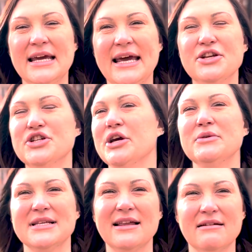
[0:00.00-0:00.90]
It
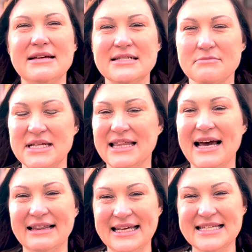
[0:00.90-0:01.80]
shows that there is somebody
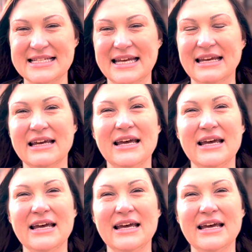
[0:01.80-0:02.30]
there listening,